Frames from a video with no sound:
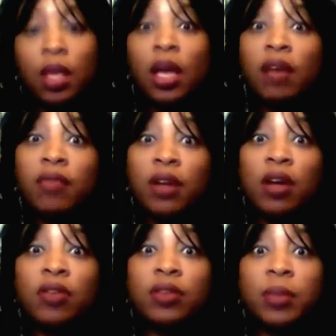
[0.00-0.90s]
I fell
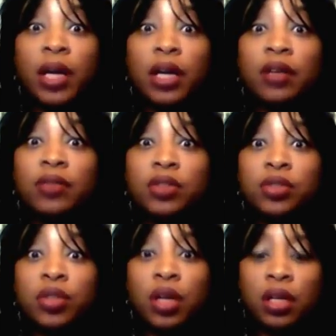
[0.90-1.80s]
off the back of the
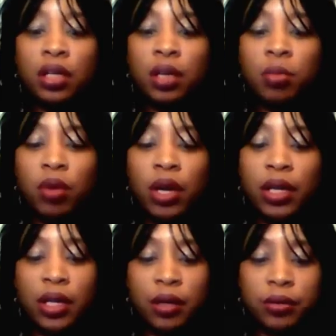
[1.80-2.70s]
truck at
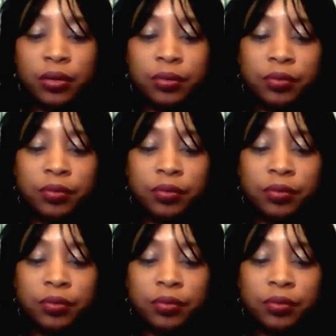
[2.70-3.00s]
Brian's house.